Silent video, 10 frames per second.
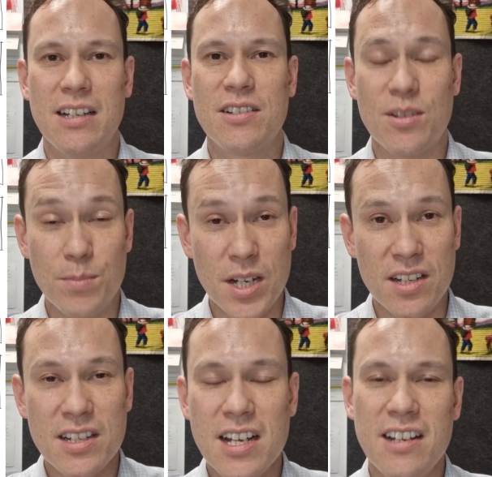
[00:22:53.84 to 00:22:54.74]

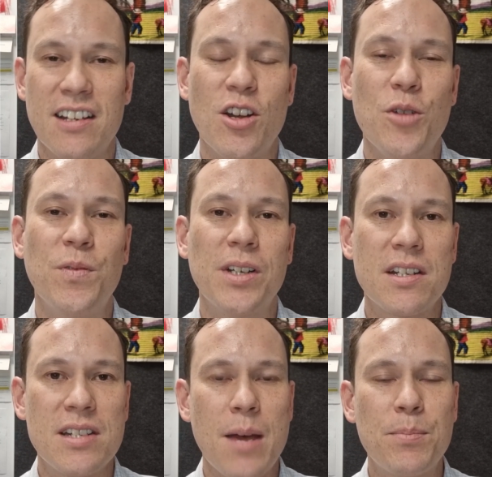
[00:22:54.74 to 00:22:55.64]
submitted and hopefully
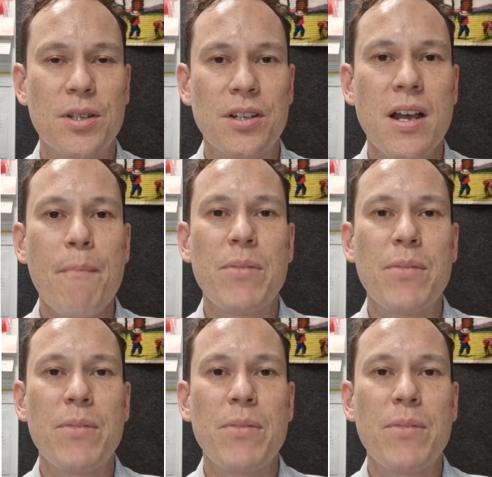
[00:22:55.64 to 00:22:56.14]
accepted,